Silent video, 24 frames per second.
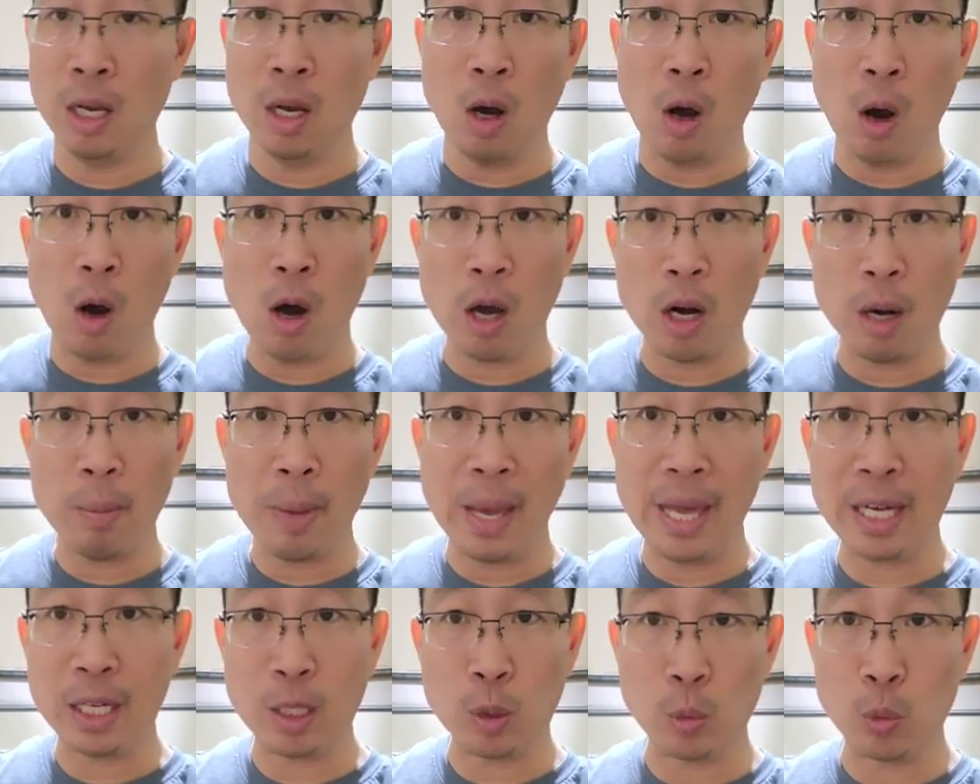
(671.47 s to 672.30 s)

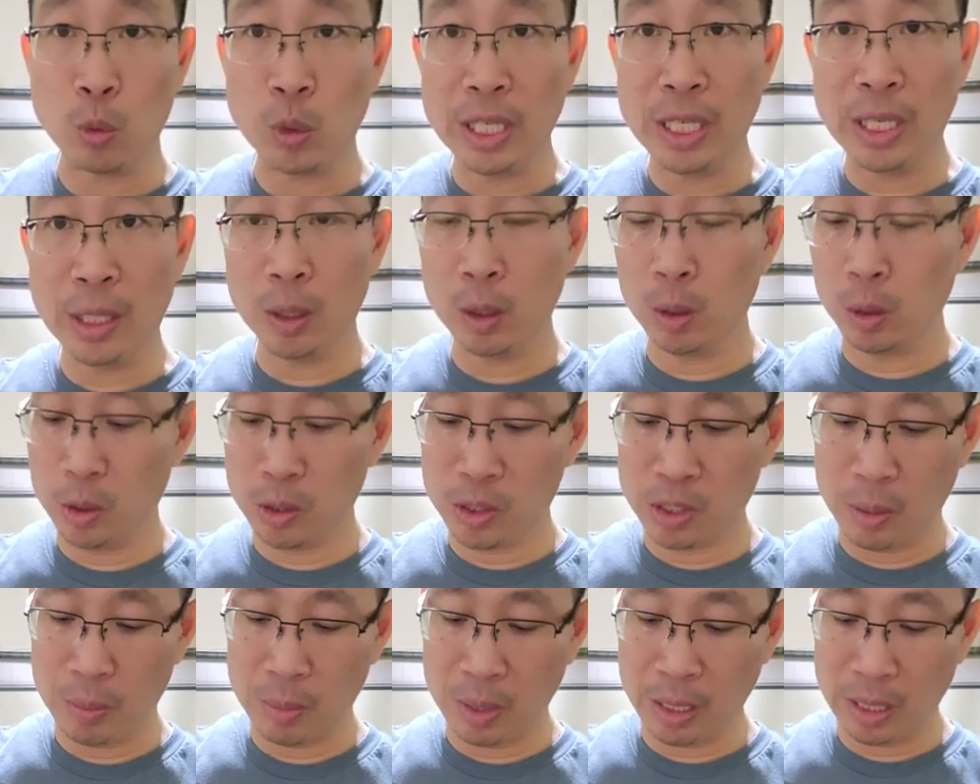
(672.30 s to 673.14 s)
automatic reel or
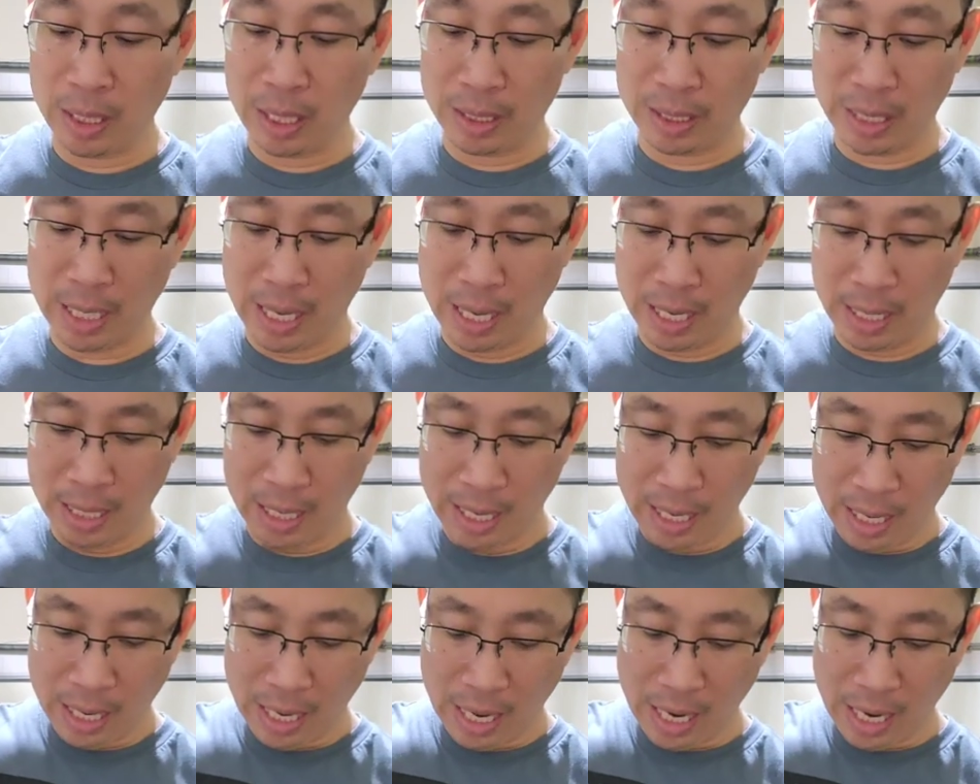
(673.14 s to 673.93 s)
something like that.